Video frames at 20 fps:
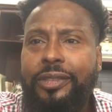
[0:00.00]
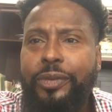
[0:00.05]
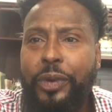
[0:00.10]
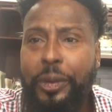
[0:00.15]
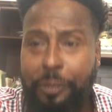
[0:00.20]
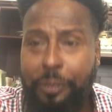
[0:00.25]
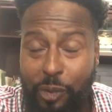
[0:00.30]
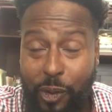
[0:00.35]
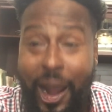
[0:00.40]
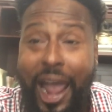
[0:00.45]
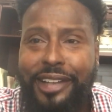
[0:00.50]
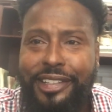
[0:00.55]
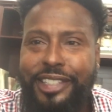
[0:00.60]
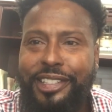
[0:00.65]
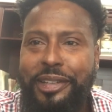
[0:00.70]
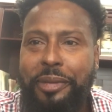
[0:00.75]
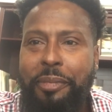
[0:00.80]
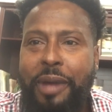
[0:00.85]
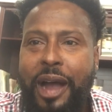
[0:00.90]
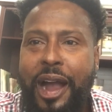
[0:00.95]
We practice
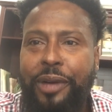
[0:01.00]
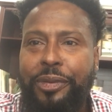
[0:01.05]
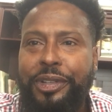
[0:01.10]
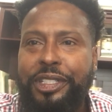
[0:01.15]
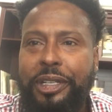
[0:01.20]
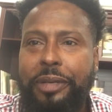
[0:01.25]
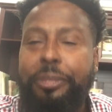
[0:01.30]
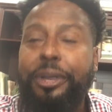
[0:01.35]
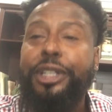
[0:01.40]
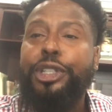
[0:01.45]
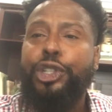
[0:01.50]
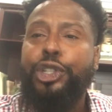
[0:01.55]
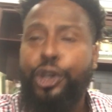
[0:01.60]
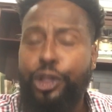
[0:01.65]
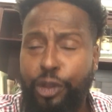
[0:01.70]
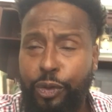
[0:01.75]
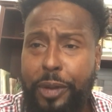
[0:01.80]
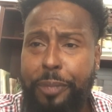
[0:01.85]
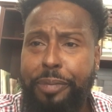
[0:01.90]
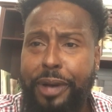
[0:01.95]
democracy, but to
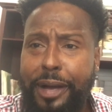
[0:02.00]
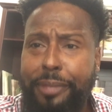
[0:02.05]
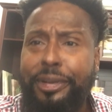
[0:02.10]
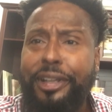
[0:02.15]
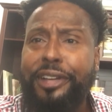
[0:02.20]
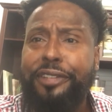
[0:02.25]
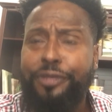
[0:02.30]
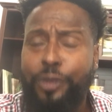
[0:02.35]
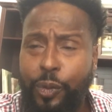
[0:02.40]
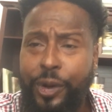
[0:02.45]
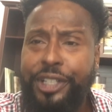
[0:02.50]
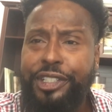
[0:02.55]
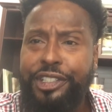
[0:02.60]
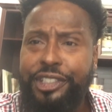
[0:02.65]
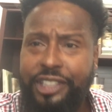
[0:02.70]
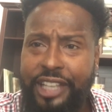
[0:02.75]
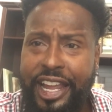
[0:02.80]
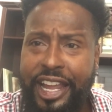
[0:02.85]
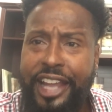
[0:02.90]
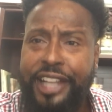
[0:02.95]
the republic for which it
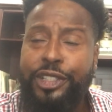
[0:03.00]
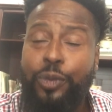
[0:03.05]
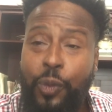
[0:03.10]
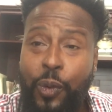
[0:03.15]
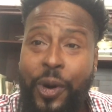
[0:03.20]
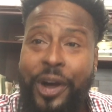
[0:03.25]
stands,